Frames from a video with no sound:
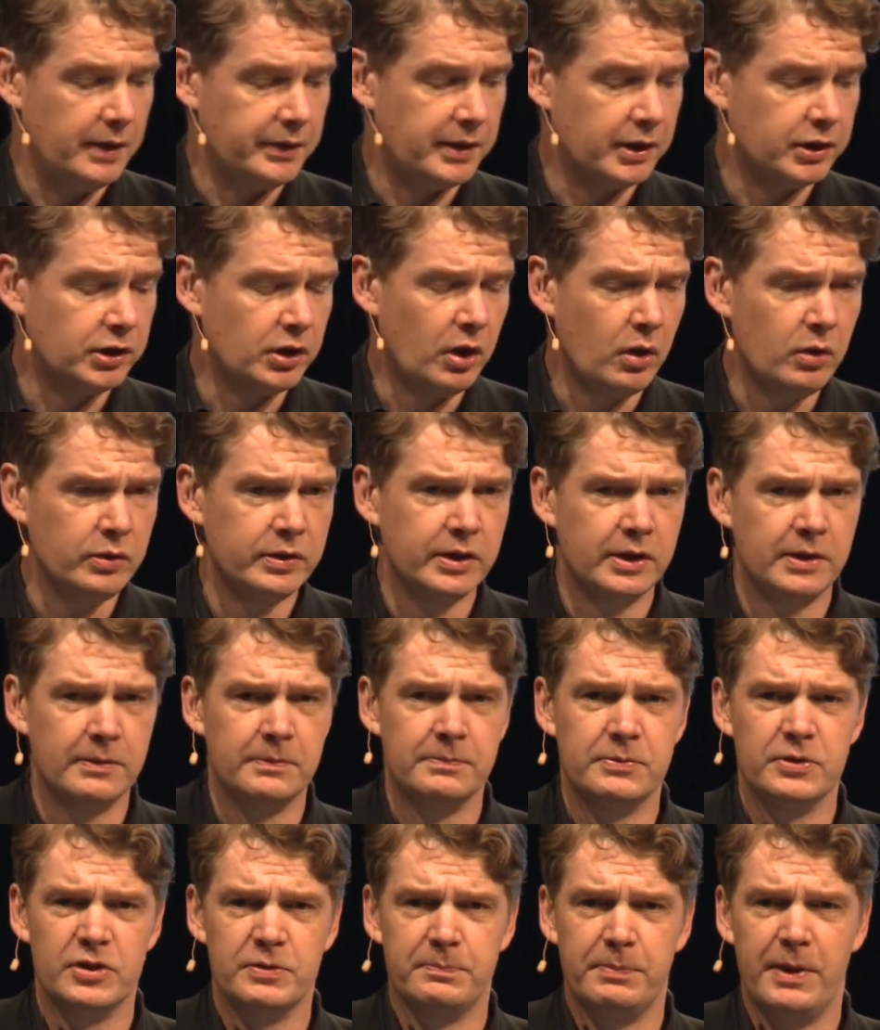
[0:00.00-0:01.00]
they're coded
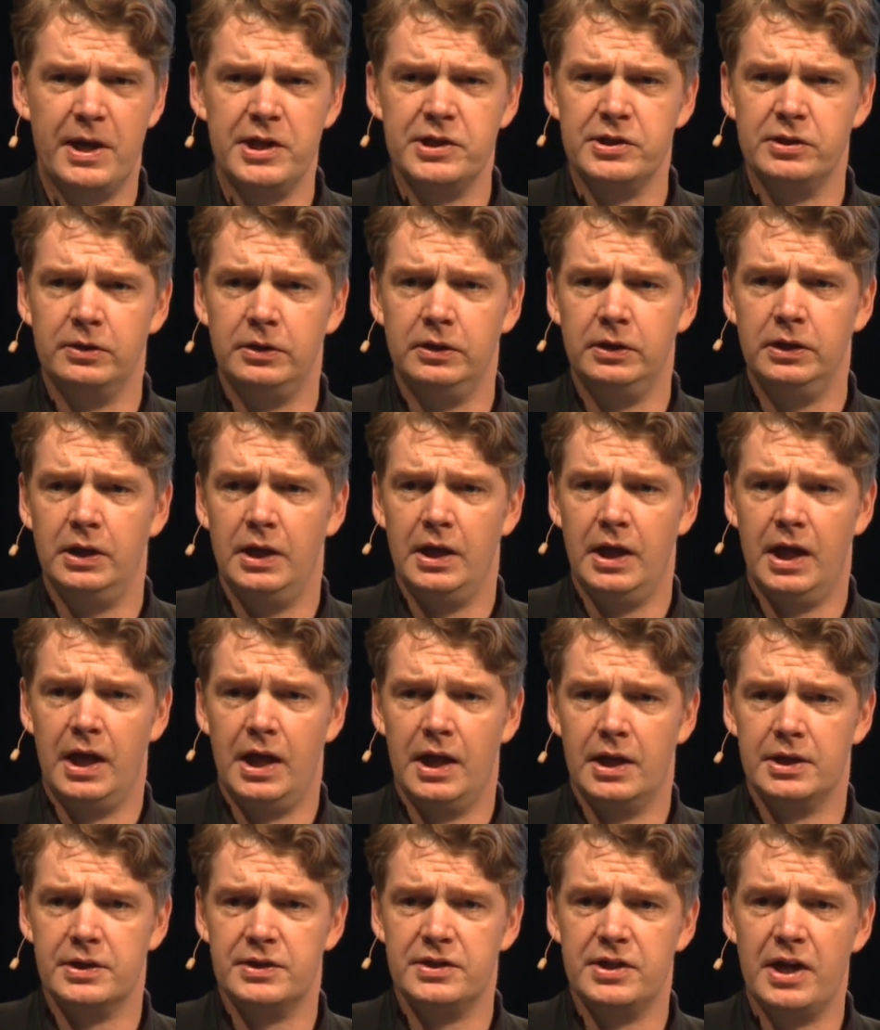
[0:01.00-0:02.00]
in spatial
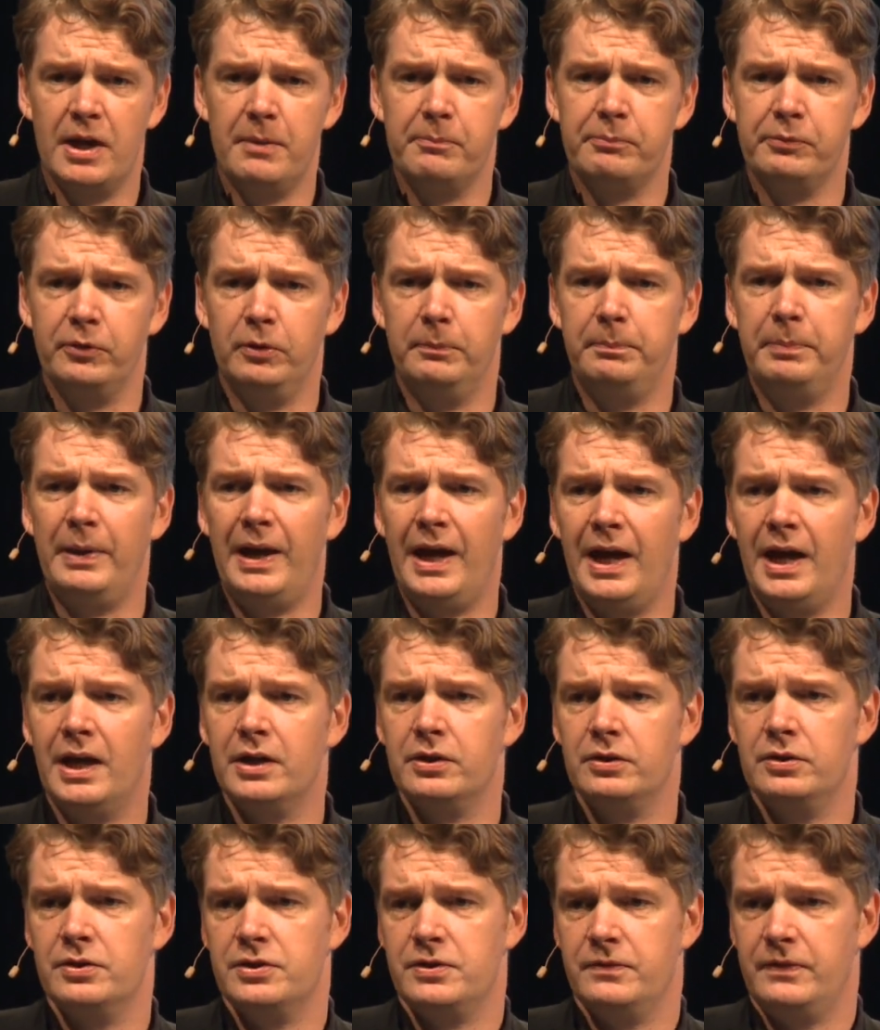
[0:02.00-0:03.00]
and temporal
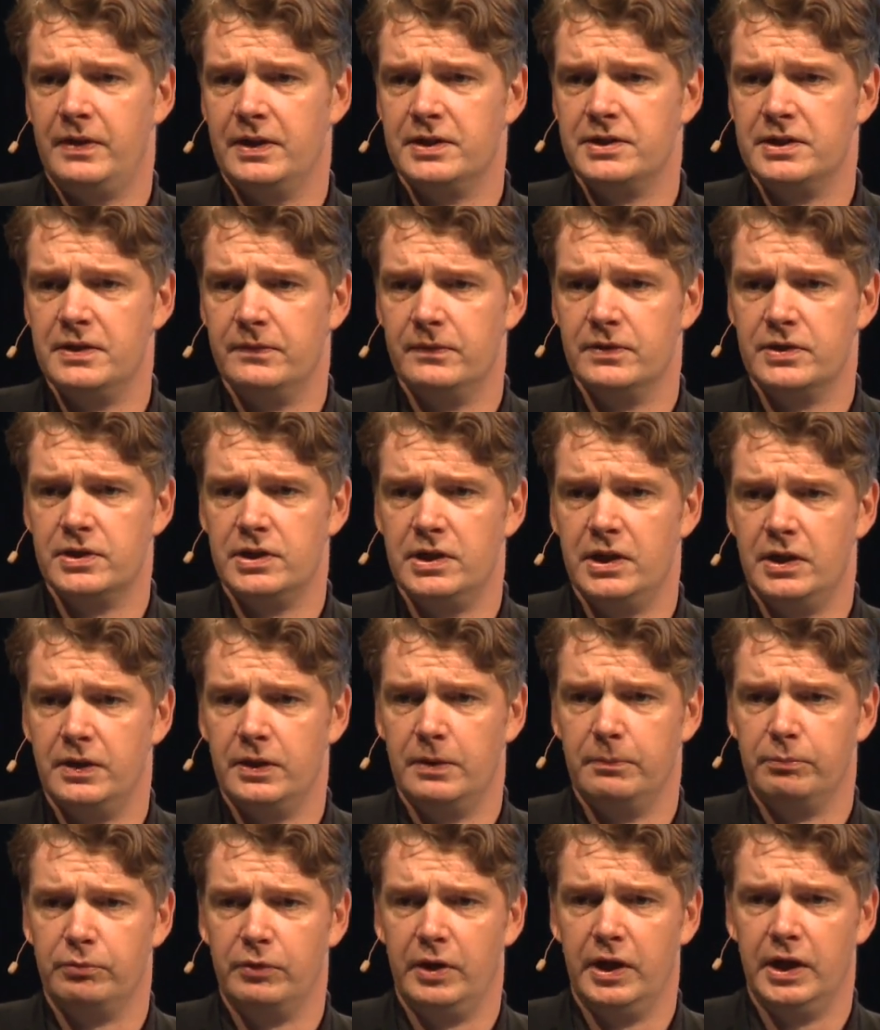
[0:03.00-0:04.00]
patterns of activity in
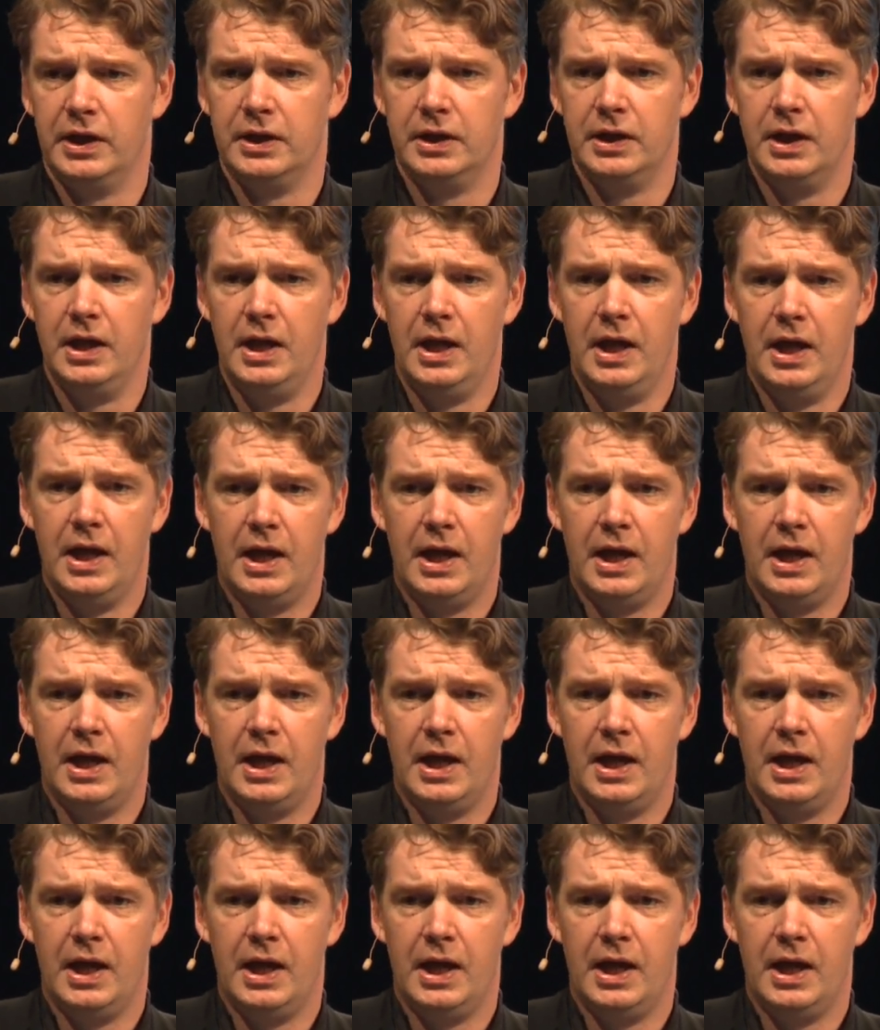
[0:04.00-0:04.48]
the brain.